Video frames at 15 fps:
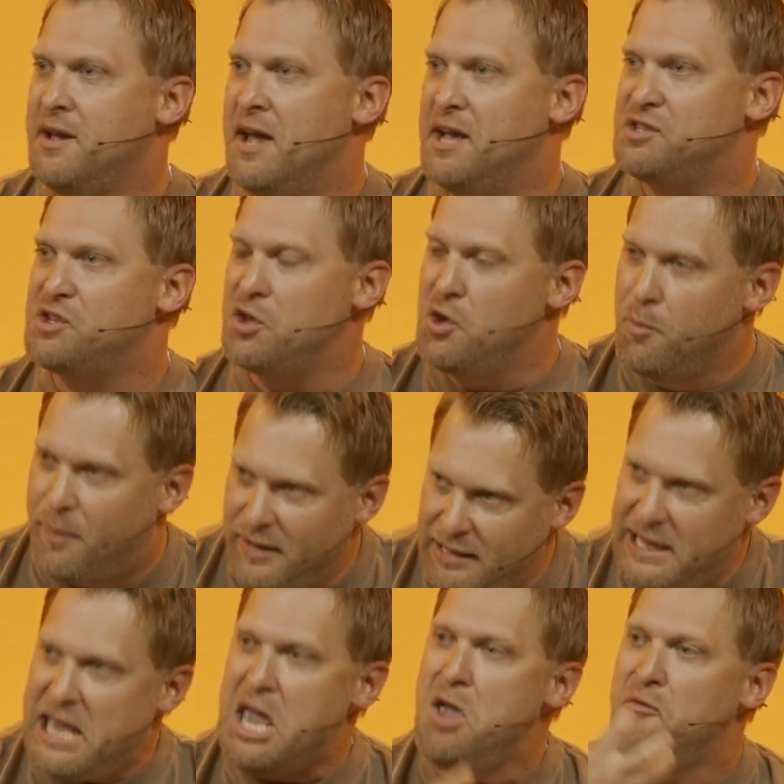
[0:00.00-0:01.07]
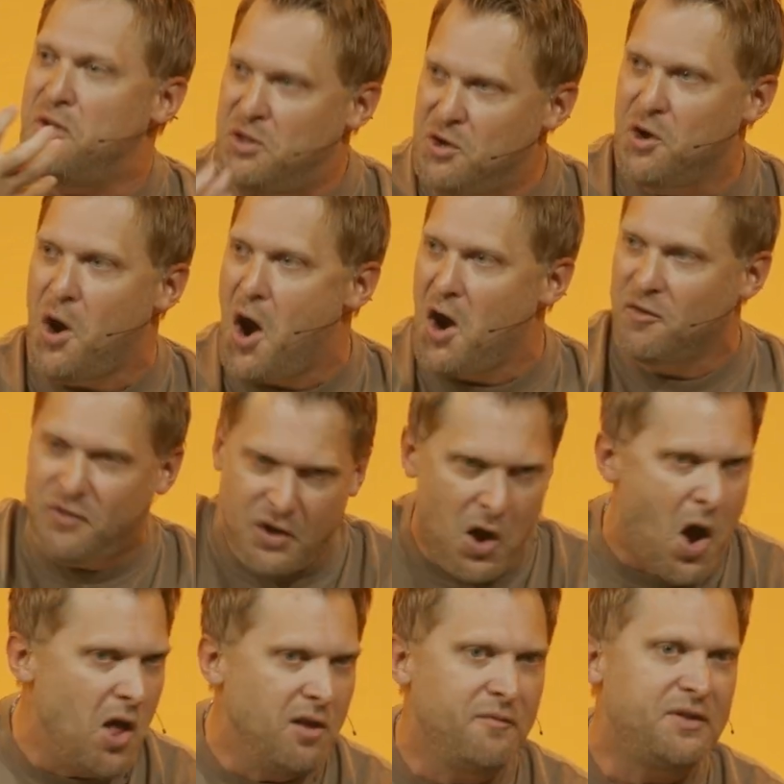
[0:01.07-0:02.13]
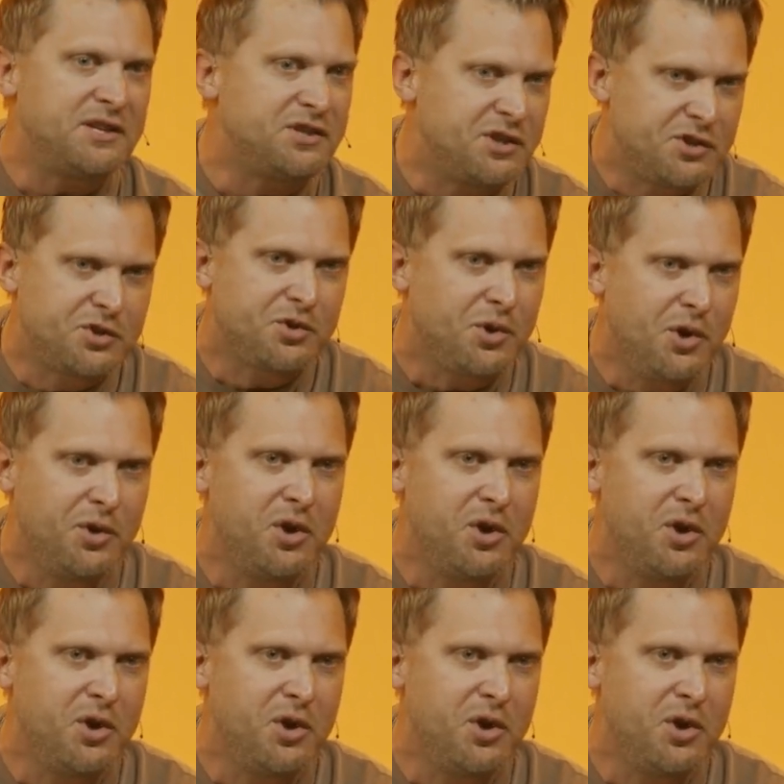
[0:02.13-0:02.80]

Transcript: And so you believe in your heart that all of this is true.